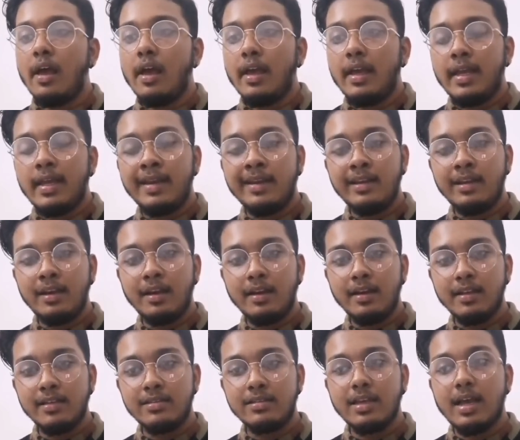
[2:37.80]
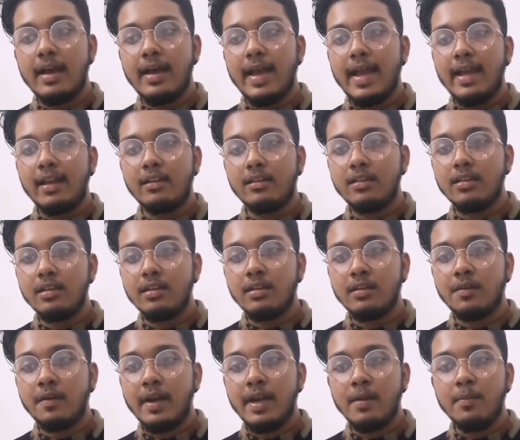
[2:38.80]
Interests are at
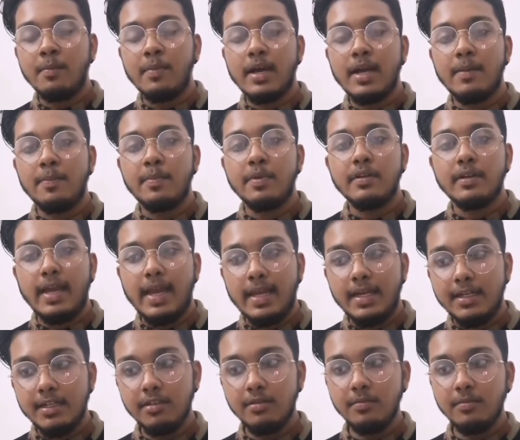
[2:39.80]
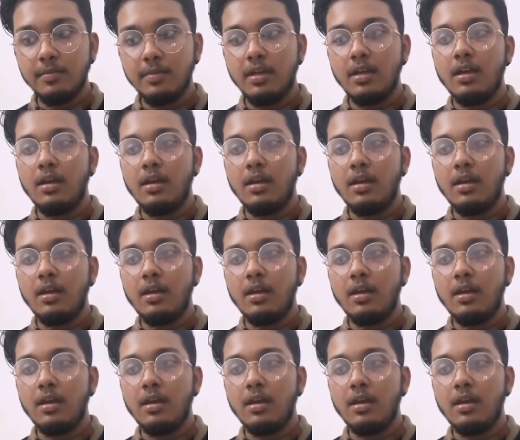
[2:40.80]
the rate by per annum.